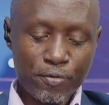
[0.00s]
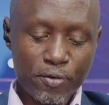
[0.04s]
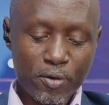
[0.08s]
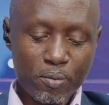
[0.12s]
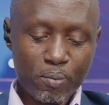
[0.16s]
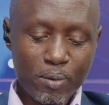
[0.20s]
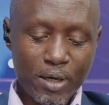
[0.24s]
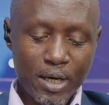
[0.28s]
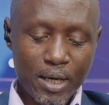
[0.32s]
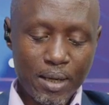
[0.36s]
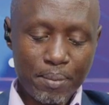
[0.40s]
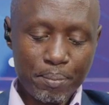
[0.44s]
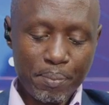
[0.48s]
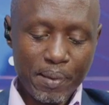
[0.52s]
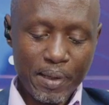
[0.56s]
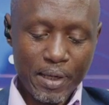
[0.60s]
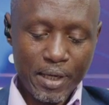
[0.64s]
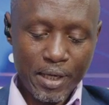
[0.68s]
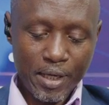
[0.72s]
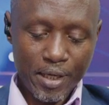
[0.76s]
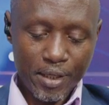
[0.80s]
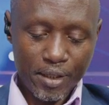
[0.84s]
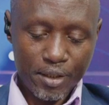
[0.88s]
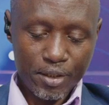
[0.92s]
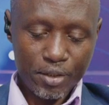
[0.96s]
from
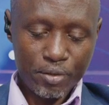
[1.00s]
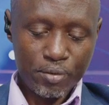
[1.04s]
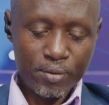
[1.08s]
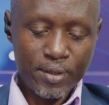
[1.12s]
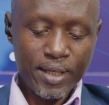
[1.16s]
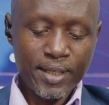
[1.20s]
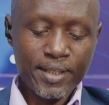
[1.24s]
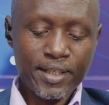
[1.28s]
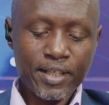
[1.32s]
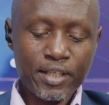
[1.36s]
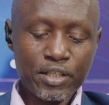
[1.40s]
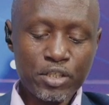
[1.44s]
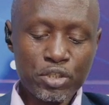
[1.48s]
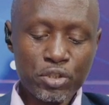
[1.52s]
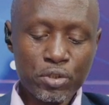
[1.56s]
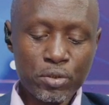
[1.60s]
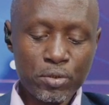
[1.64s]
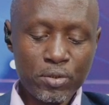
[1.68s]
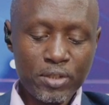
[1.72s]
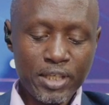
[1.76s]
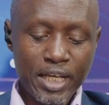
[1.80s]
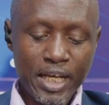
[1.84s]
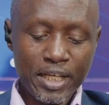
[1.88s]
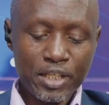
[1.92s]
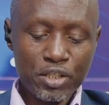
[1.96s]
Kampala. Ugandans
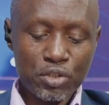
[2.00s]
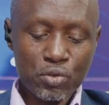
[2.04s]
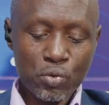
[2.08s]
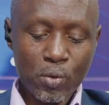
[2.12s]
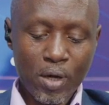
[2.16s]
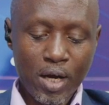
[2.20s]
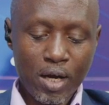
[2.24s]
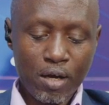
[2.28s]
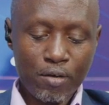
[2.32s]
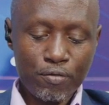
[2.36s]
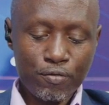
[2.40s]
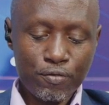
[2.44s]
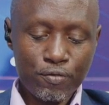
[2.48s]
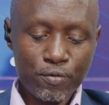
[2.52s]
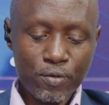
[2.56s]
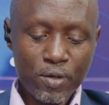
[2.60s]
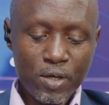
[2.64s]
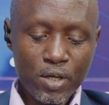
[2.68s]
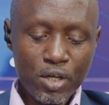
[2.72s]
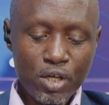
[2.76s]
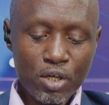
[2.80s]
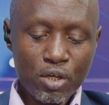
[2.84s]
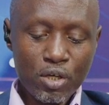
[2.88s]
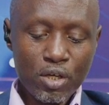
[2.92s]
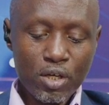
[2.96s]
should learn to have
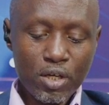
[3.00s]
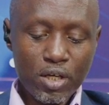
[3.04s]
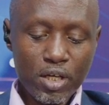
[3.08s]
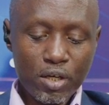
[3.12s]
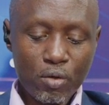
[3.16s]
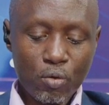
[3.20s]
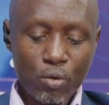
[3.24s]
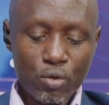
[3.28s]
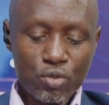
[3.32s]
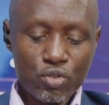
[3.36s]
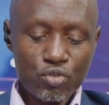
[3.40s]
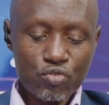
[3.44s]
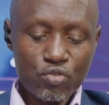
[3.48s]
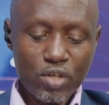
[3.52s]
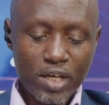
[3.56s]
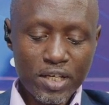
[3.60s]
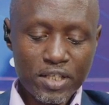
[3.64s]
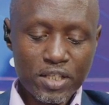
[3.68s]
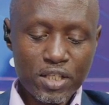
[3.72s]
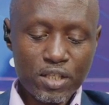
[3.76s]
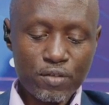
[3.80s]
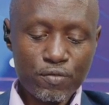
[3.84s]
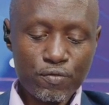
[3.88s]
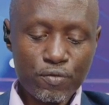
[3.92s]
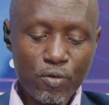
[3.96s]
a
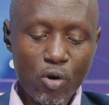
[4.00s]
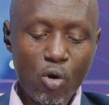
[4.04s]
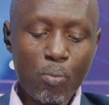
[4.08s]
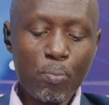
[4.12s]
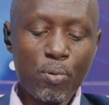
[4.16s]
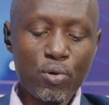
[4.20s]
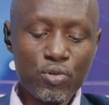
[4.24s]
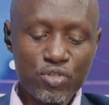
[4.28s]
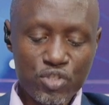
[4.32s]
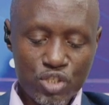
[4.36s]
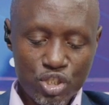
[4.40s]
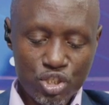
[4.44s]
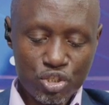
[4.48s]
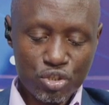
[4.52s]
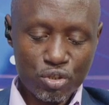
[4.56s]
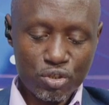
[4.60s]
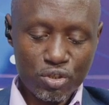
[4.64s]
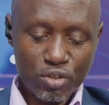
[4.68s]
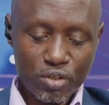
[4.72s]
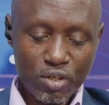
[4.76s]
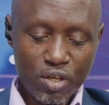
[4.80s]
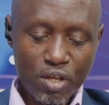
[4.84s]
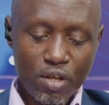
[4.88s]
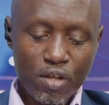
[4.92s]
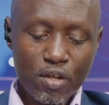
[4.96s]
constructive
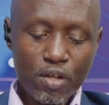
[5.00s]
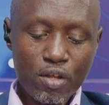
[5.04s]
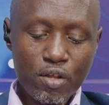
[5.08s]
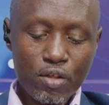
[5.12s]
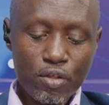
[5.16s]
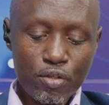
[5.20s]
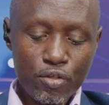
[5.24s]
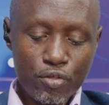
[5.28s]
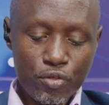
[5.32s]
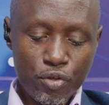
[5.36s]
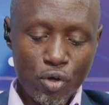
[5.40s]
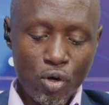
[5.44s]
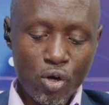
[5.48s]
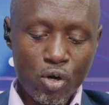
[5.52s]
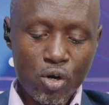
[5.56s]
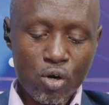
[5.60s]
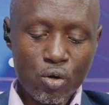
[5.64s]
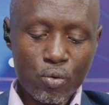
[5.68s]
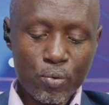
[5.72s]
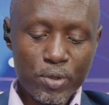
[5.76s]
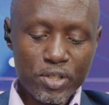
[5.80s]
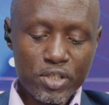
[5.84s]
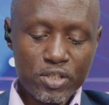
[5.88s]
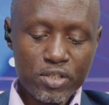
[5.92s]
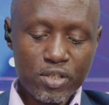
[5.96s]
opposition,
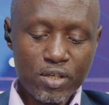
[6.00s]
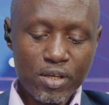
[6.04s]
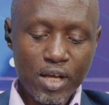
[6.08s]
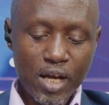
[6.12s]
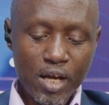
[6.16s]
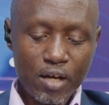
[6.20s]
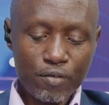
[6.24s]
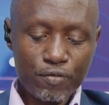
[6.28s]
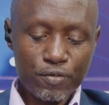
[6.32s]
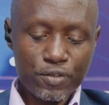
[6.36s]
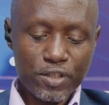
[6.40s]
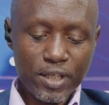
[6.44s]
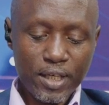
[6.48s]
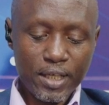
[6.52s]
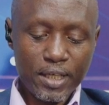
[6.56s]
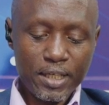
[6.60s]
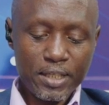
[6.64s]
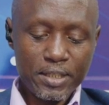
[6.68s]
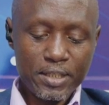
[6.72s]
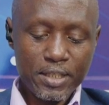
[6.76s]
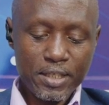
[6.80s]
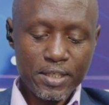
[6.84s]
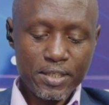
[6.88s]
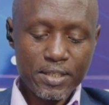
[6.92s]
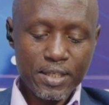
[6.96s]
though we still have
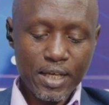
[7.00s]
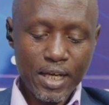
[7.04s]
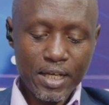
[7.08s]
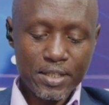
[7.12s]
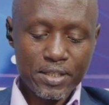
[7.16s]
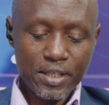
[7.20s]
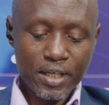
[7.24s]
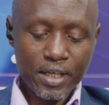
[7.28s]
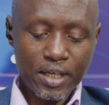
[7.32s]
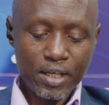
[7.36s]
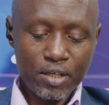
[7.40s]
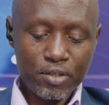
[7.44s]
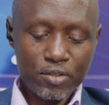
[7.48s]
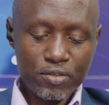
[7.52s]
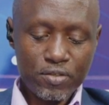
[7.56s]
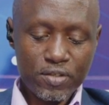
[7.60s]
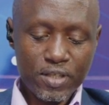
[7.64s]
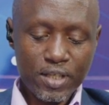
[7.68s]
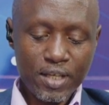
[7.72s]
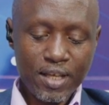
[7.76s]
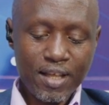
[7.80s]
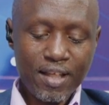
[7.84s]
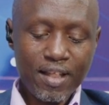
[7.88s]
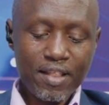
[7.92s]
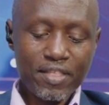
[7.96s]
challenges as a
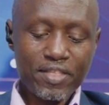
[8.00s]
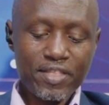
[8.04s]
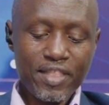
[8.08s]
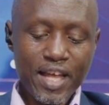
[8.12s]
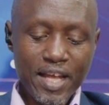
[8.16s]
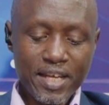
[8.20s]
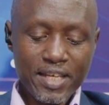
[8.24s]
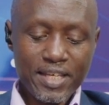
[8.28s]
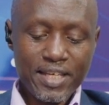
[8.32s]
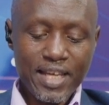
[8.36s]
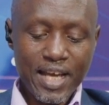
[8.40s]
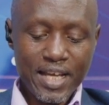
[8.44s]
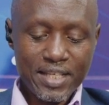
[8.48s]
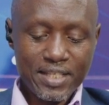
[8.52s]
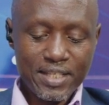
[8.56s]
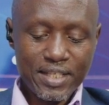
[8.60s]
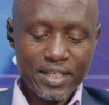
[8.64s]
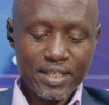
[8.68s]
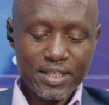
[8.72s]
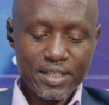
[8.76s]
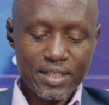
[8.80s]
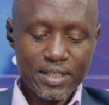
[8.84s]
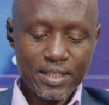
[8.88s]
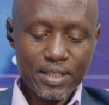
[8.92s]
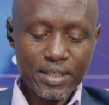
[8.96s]
country. That
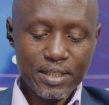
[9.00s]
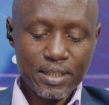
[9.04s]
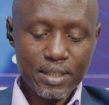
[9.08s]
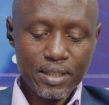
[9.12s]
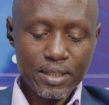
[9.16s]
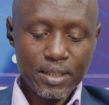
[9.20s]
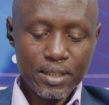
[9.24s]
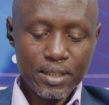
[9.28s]
doesn't